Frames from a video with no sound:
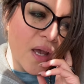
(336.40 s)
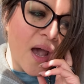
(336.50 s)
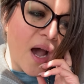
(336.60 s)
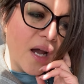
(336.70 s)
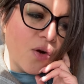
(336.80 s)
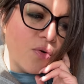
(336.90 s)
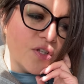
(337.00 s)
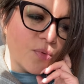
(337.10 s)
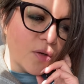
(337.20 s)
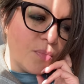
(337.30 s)
I
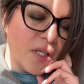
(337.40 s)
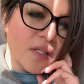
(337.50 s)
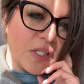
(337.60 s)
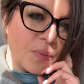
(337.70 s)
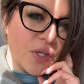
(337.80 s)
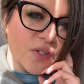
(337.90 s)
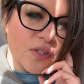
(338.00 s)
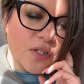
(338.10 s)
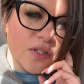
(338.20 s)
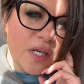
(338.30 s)
always want to be this
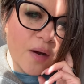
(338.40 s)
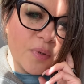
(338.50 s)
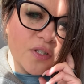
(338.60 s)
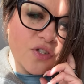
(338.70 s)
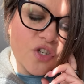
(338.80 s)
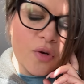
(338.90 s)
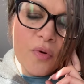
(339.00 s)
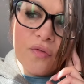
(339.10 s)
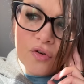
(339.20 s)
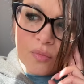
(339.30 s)
person that's happy to show
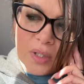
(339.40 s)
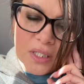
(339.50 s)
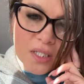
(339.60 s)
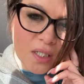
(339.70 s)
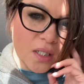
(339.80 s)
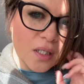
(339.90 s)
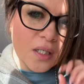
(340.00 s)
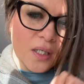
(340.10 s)
my vulnerability,